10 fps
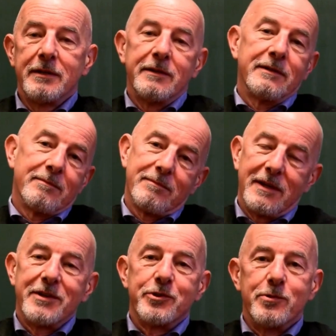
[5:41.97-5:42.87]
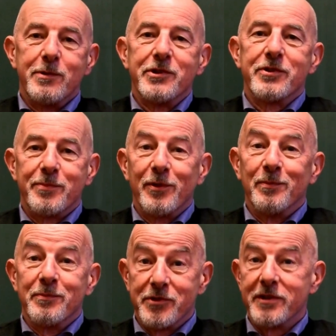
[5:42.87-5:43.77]
and as always, the
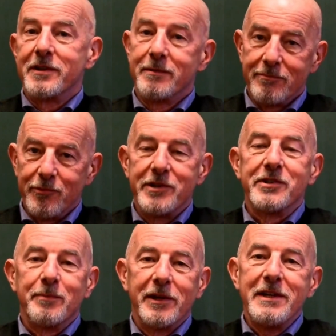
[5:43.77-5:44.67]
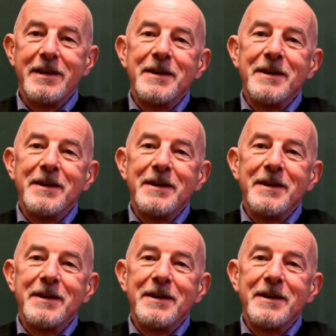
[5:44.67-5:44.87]
problems are raising money.